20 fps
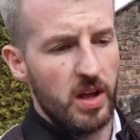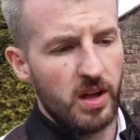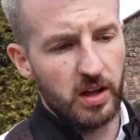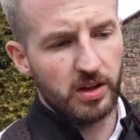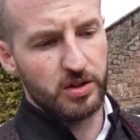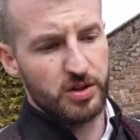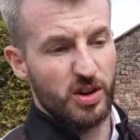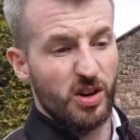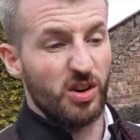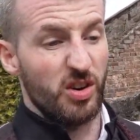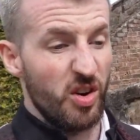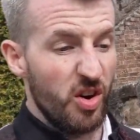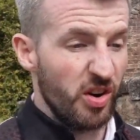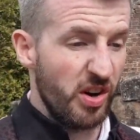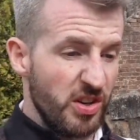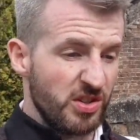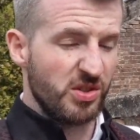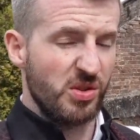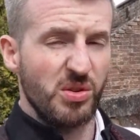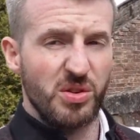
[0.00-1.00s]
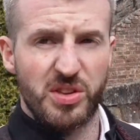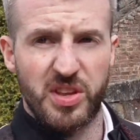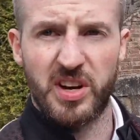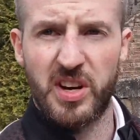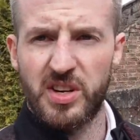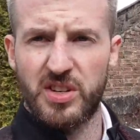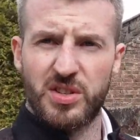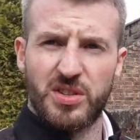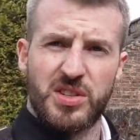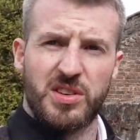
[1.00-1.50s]
I shot an alright score
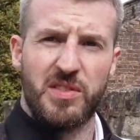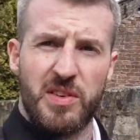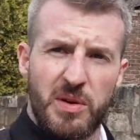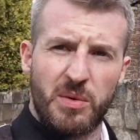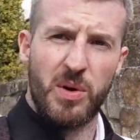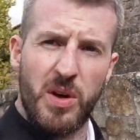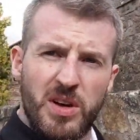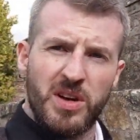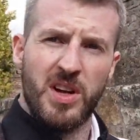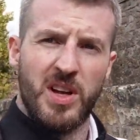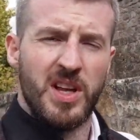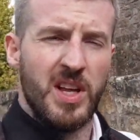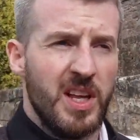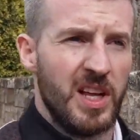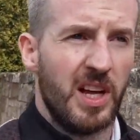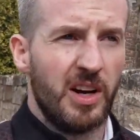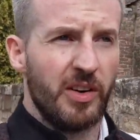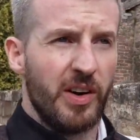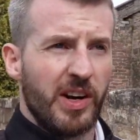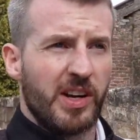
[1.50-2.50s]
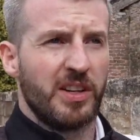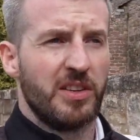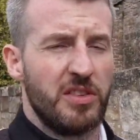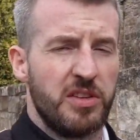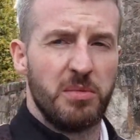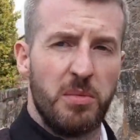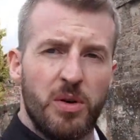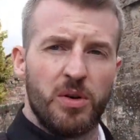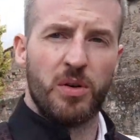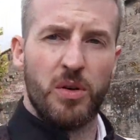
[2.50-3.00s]
today, I shot 71. I reckon
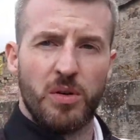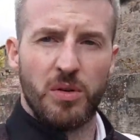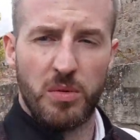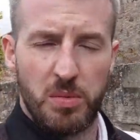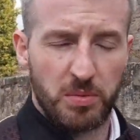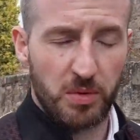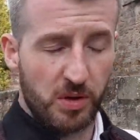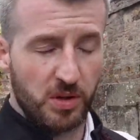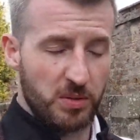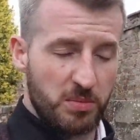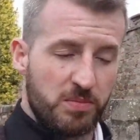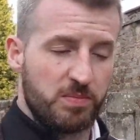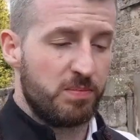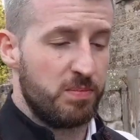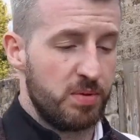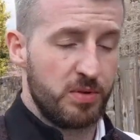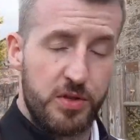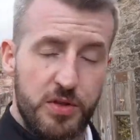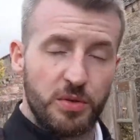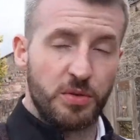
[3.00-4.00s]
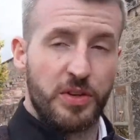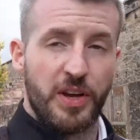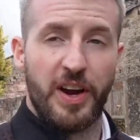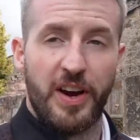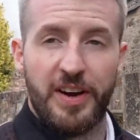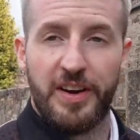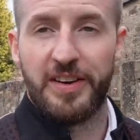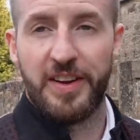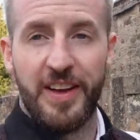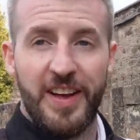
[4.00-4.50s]
tomorrow, because I'm so
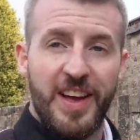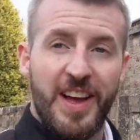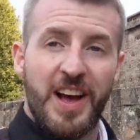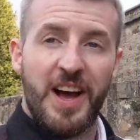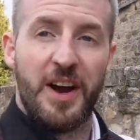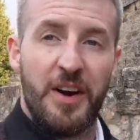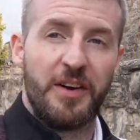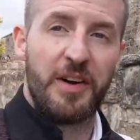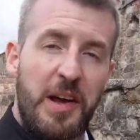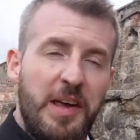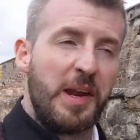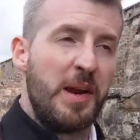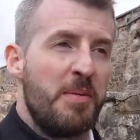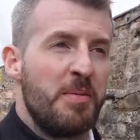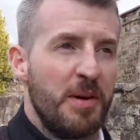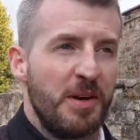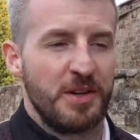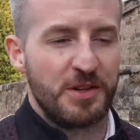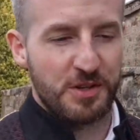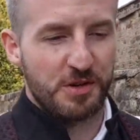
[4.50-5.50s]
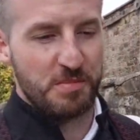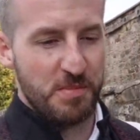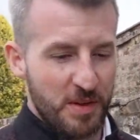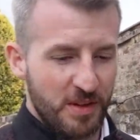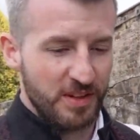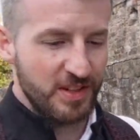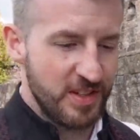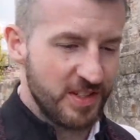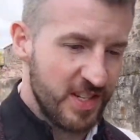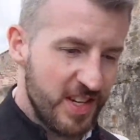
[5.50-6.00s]
tired, I reckon I'm gonna shoot
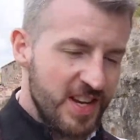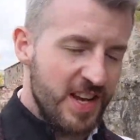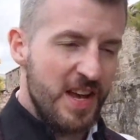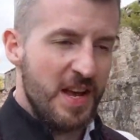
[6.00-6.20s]
millions.